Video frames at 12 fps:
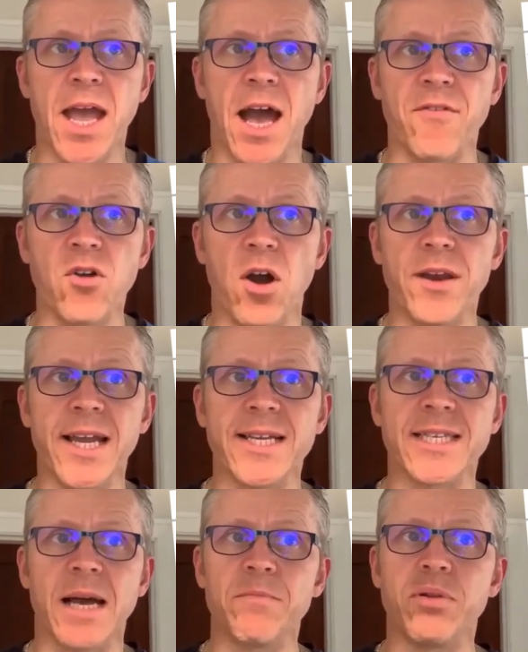I've got an
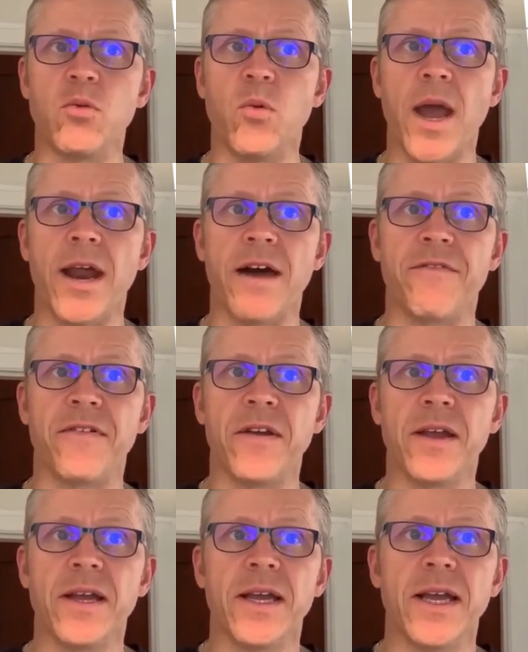example where I've
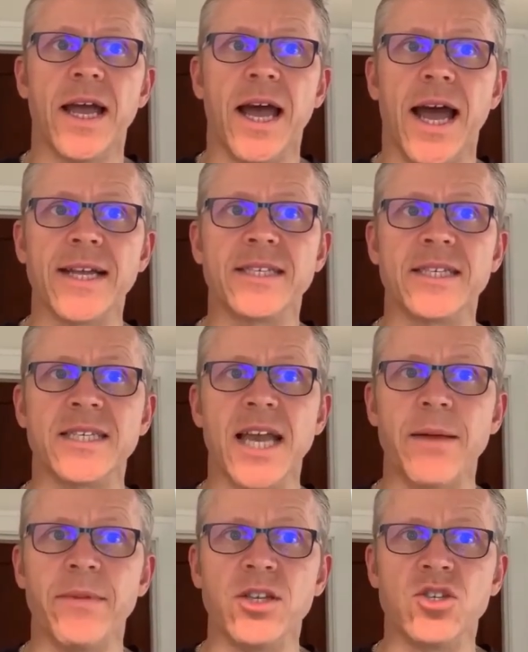had to
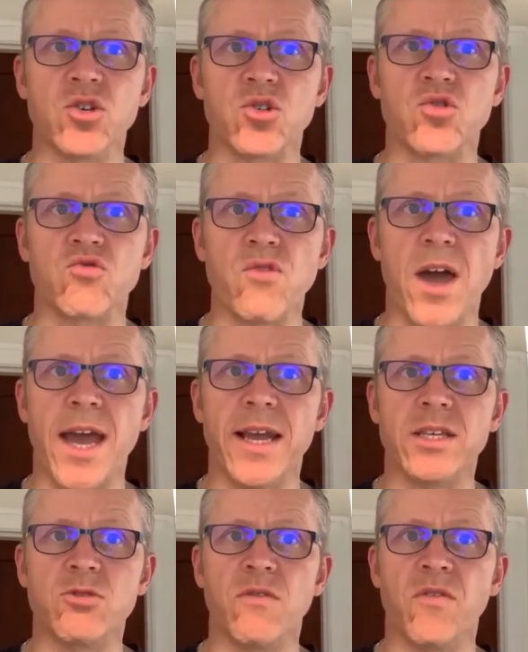time it just
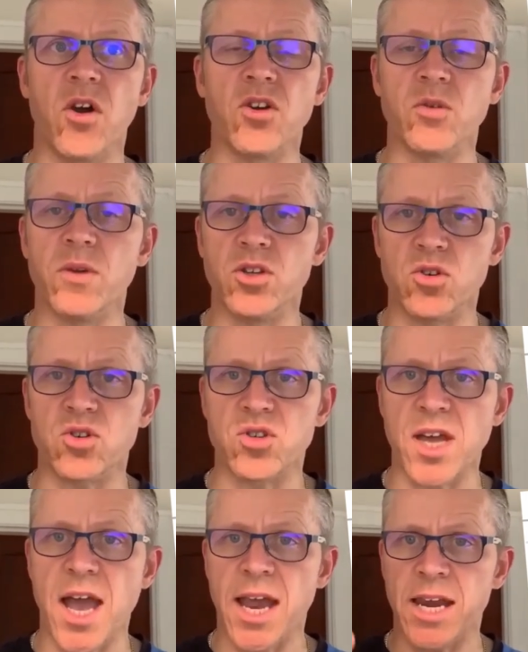right to avoid doing just
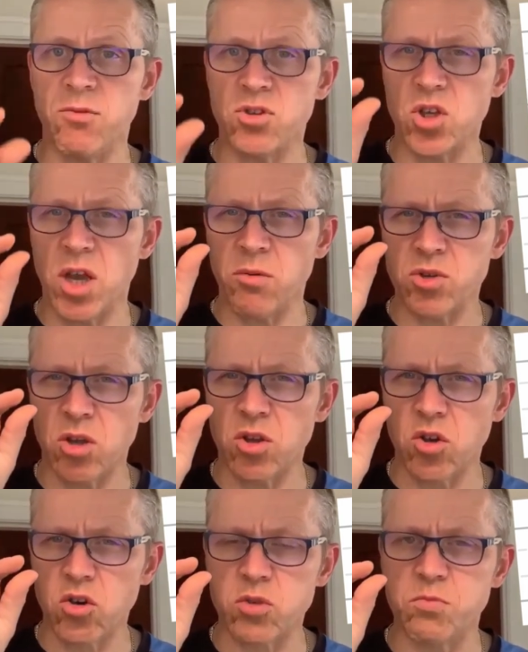that. And it was it was on the
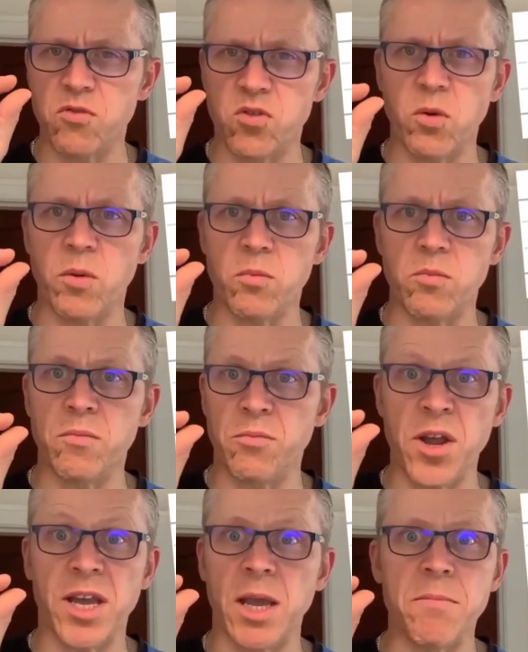cusp of doing
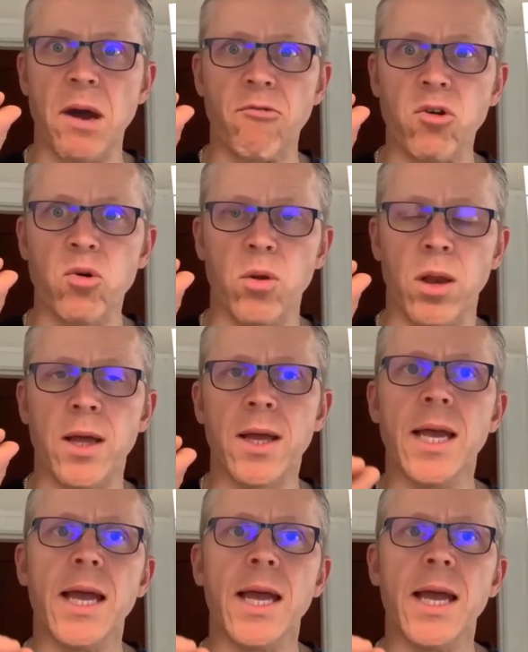breaking my rule.